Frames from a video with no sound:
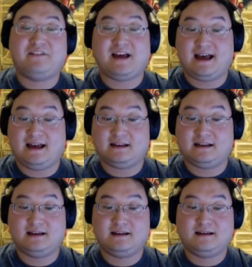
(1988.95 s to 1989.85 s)
had
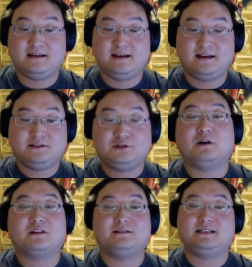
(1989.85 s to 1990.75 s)
to
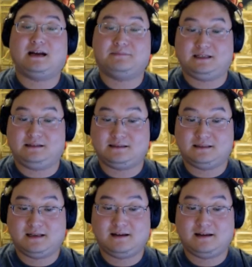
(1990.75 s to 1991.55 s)
other adoptees